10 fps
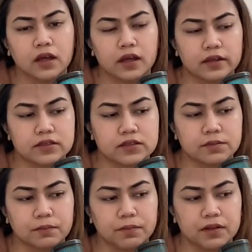it's
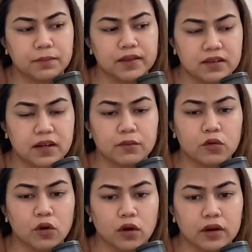basically
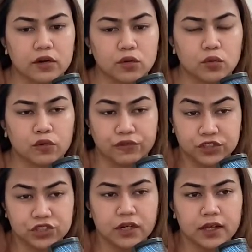got into,
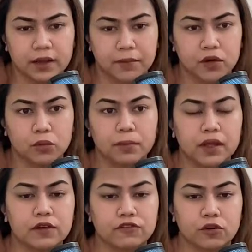officially came into
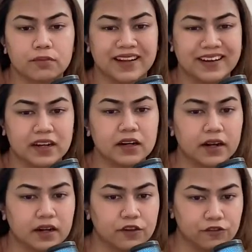being from
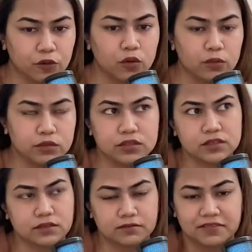1994, which
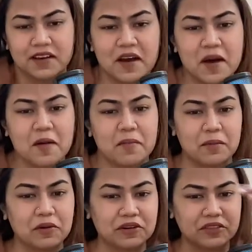is my
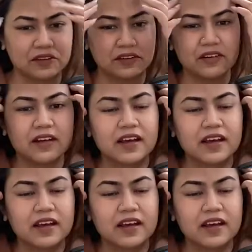birth year.